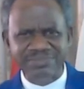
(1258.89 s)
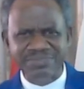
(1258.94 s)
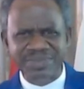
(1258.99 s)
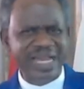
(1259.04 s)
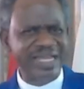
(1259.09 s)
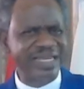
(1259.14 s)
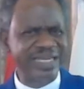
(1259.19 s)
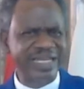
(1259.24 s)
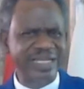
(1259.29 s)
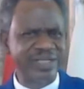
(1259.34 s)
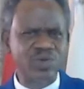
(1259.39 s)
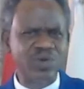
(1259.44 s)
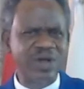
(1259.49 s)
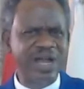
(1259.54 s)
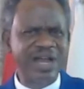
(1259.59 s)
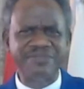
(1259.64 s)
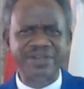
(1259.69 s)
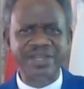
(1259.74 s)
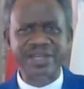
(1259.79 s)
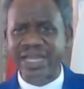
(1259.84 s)
Me and death don't
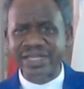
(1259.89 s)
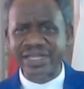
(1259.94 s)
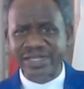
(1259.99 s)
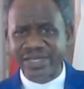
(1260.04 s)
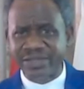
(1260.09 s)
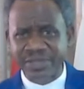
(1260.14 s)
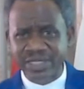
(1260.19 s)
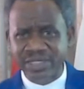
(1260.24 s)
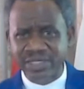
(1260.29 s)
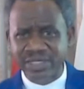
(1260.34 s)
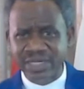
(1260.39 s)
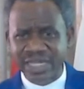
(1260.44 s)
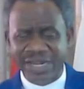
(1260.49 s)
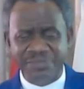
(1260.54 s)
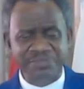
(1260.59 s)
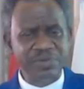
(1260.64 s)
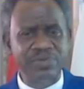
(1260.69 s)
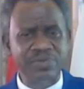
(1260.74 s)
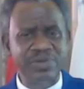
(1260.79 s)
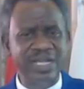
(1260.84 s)
have any agreement. There
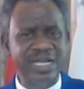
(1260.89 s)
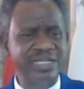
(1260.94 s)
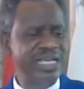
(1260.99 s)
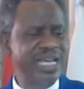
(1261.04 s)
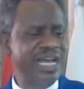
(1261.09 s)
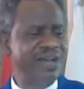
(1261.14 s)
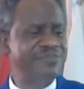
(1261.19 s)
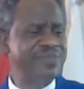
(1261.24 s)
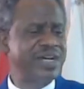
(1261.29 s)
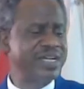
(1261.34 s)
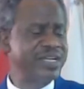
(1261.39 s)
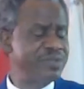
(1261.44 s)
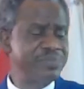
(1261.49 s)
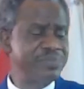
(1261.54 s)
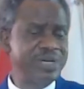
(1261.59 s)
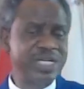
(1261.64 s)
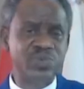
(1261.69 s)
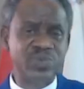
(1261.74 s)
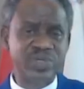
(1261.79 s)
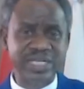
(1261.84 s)
are people that they have
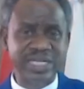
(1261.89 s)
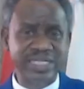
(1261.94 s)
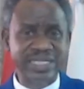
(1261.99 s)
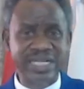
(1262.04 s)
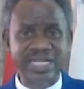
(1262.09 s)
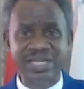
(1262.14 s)
agreement with death,